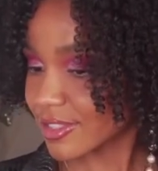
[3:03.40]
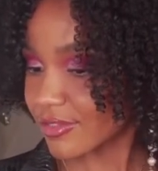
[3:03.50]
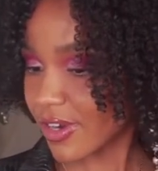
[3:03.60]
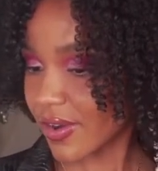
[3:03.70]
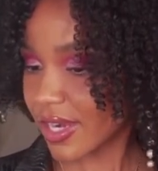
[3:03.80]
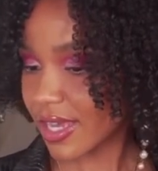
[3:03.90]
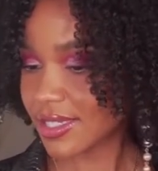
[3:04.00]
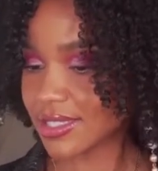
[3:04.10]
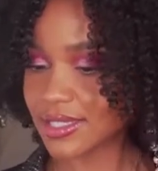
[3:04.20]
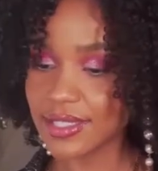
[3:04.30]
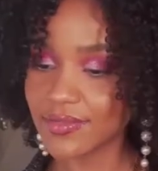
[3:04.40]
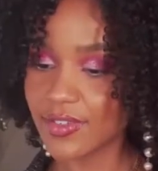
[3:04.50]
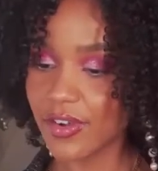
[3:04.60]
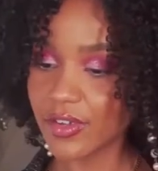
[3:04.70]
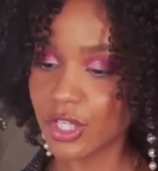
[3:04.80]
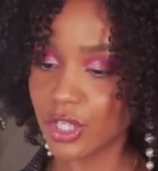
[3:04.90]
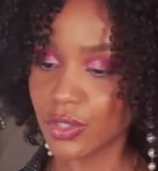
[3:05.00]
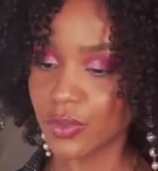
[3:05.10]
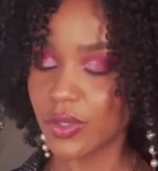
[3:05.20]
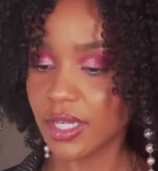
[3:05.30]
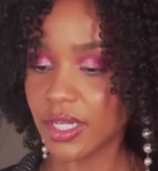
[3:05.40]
Very nice. Very cute.